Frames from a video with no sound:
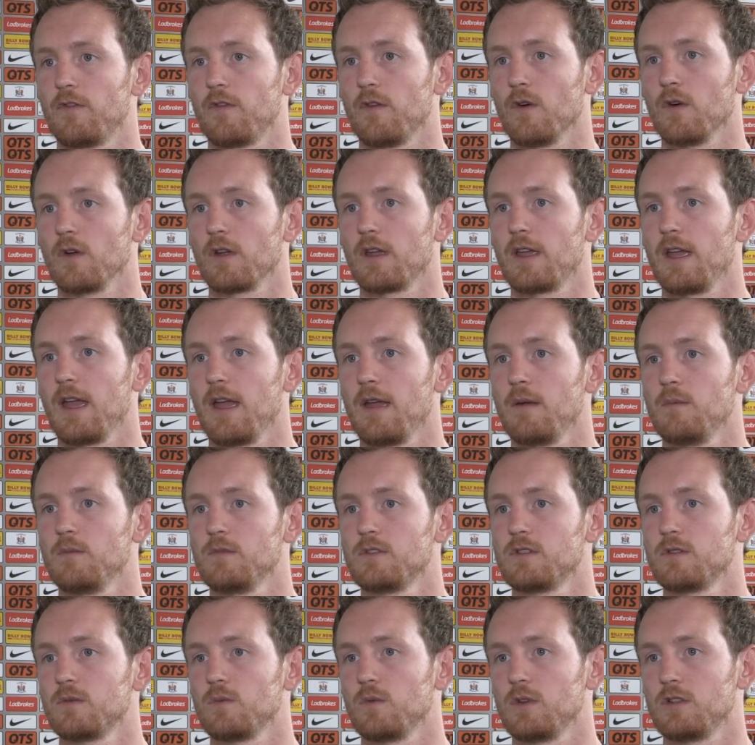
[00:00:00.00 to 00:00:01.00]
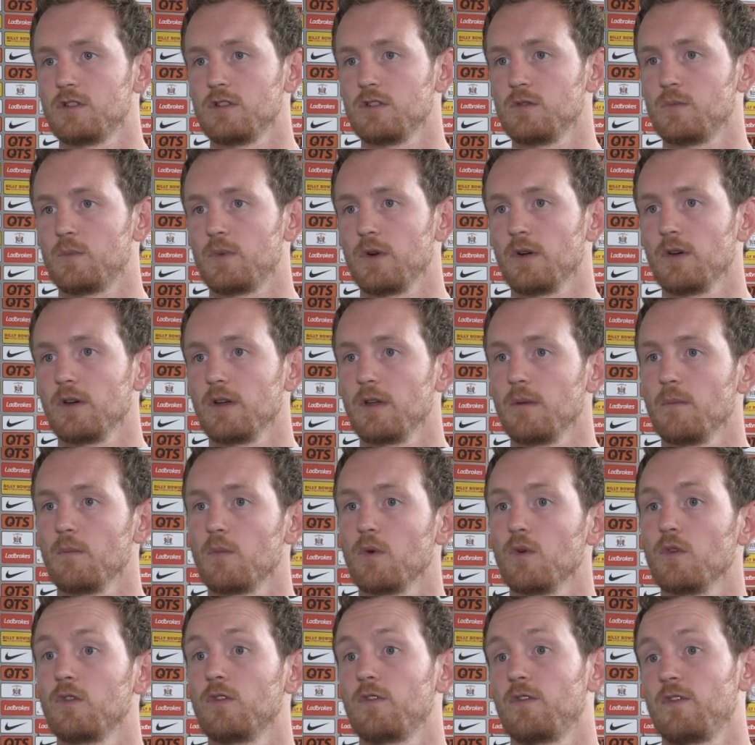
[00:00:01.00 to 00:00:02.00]
for games, which is brilliant,
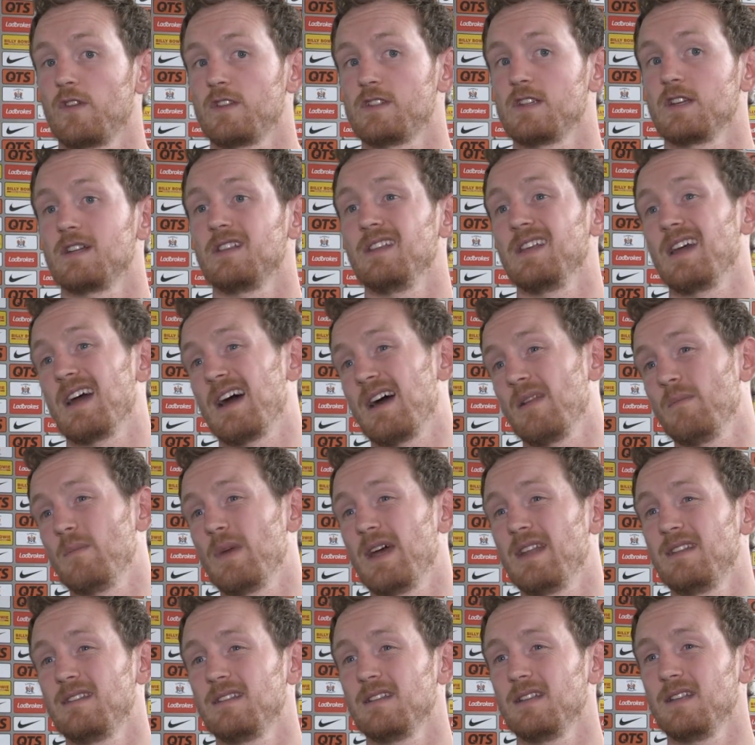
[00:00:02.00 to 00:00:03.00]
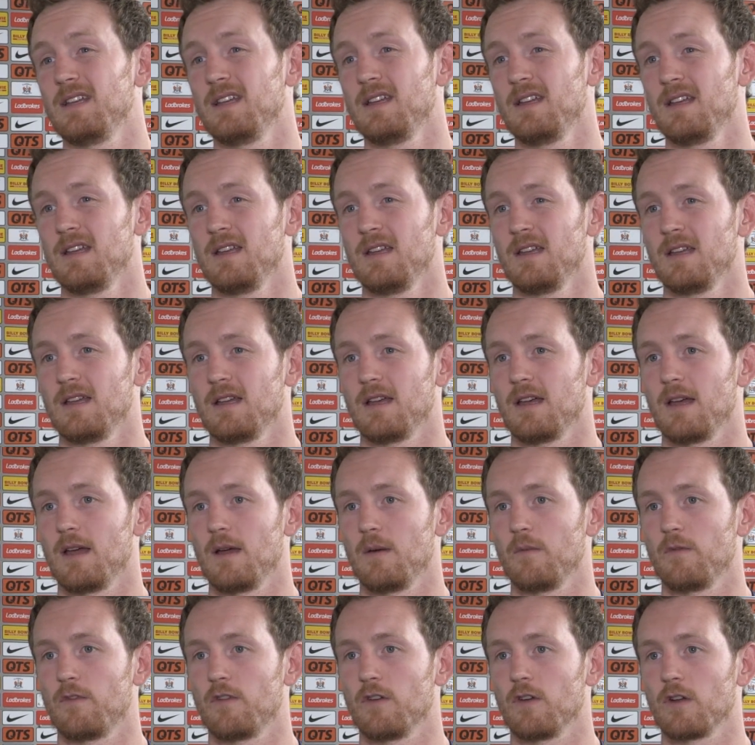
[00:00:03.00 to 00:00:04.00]
both physically and mentally,
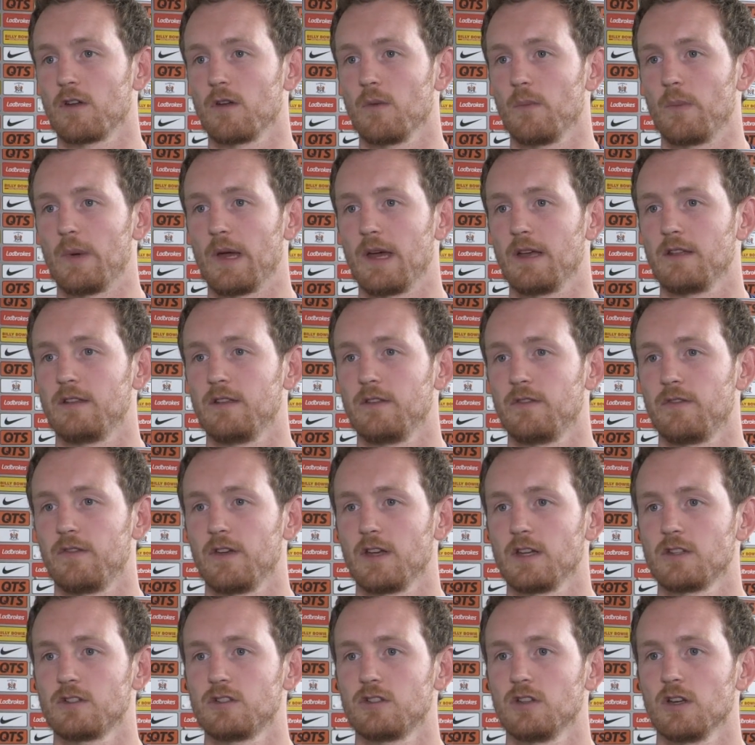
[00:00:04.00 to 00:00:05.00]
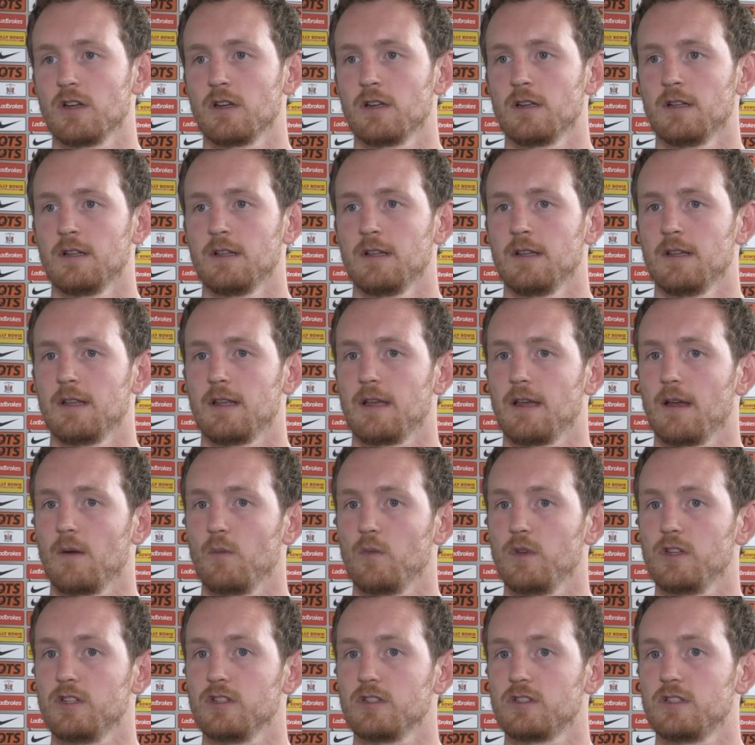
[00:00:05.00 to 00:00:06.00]
for a competitive fixture.
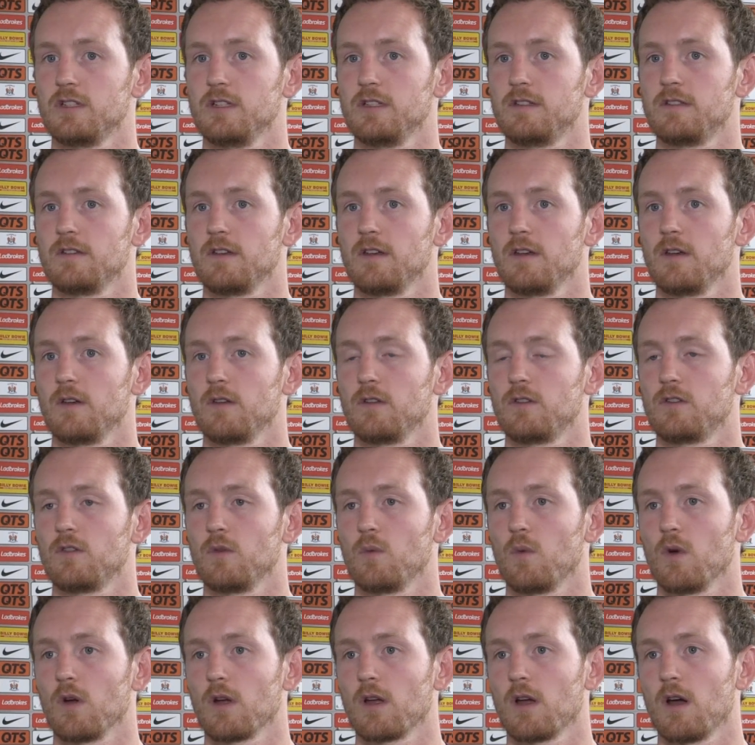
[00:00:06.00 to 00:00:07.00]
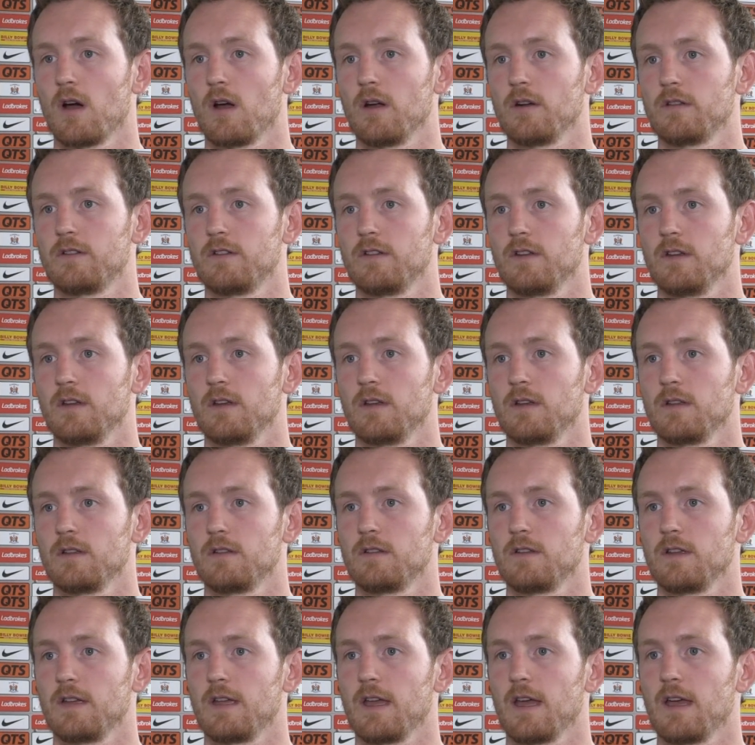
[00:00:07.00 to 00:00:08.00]
and we just need to work hard
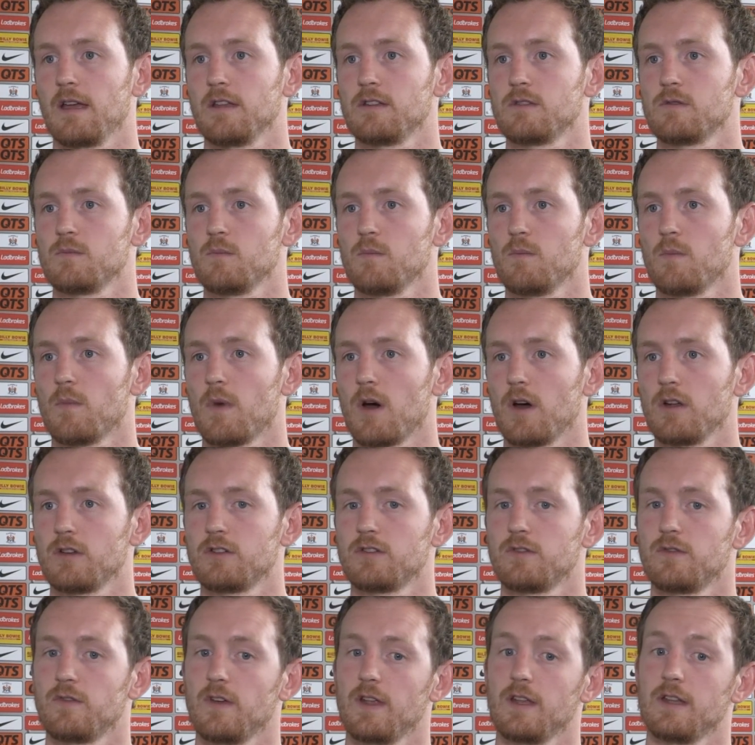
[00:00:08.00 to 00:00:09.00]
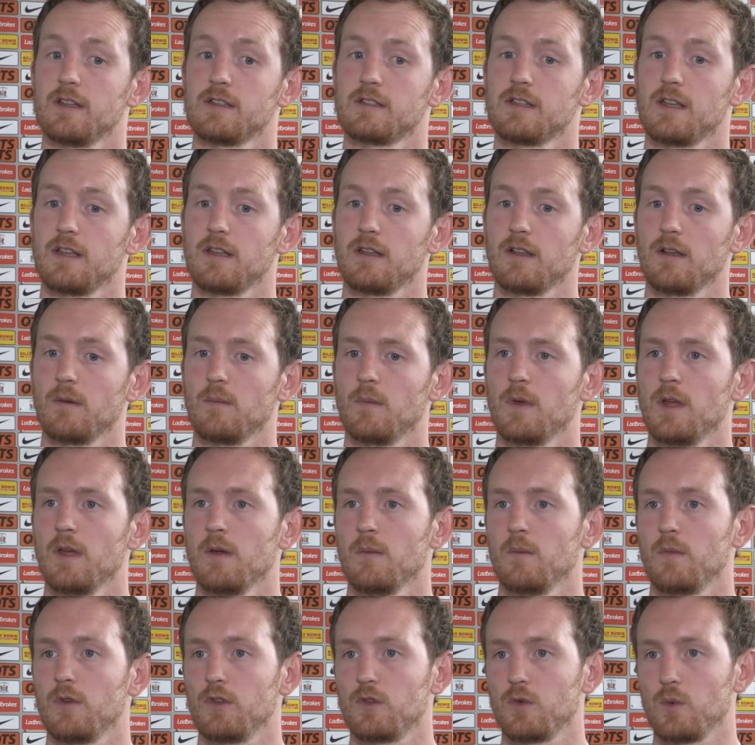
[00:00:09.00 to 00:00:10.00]
to get as much fitness in them
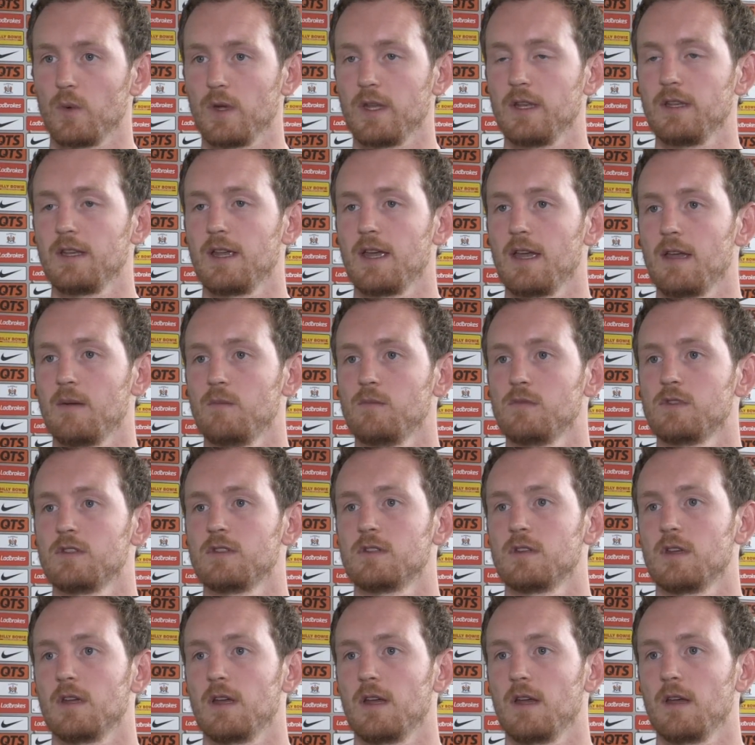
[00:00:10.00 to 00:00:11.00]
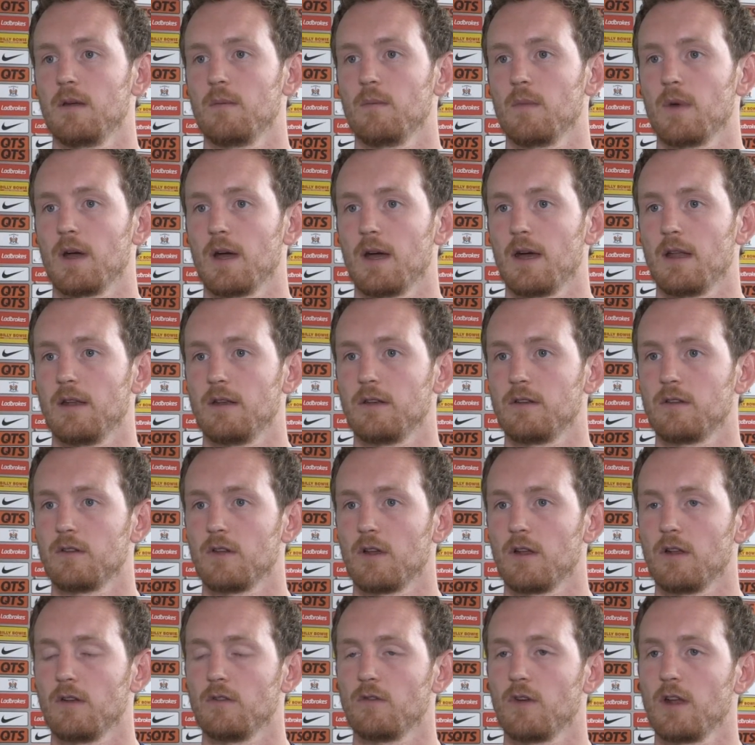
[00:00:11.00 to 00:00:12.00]
between games, and
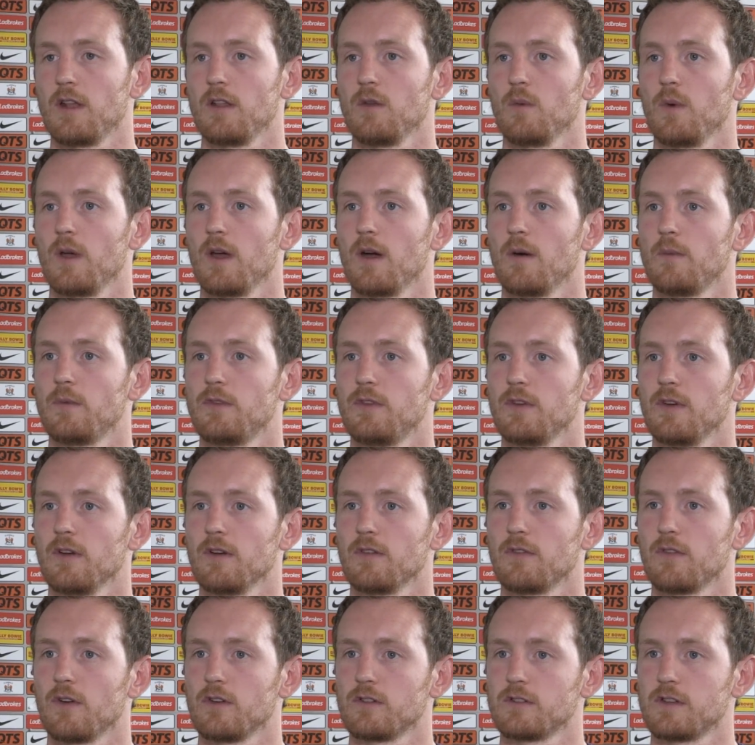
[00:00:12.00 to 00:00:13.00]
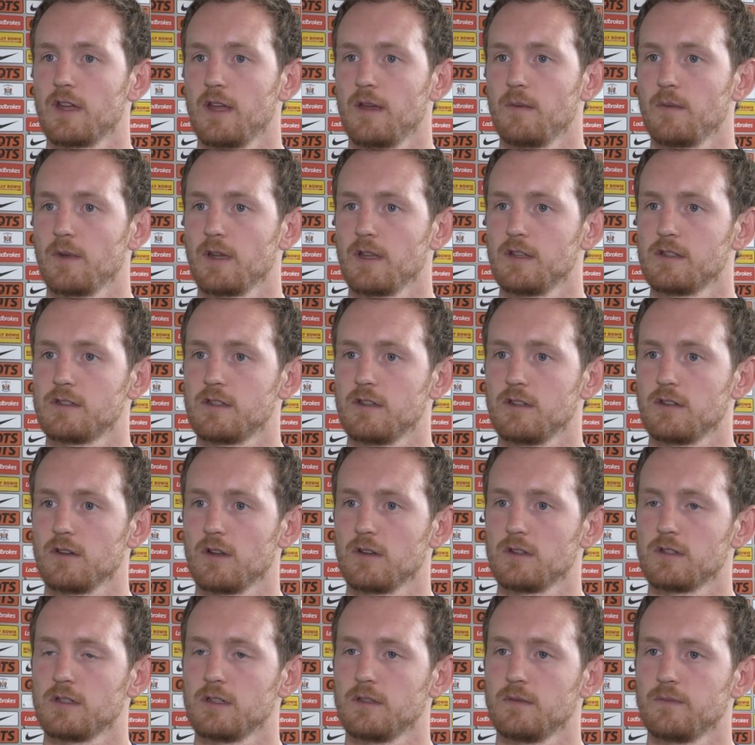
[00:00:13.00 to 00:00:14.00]
right the way up to our first game against St
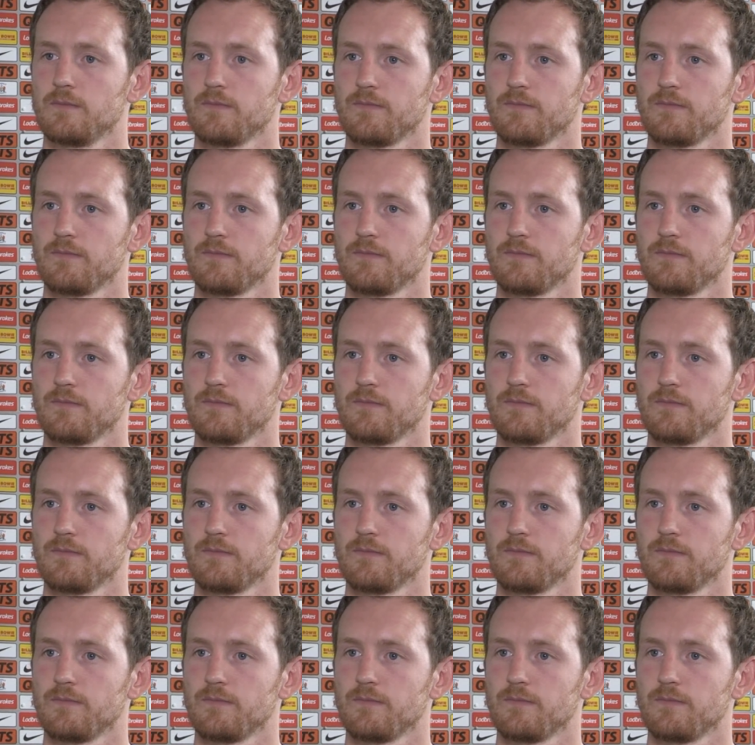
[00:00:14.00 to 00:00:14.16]
Johnstone.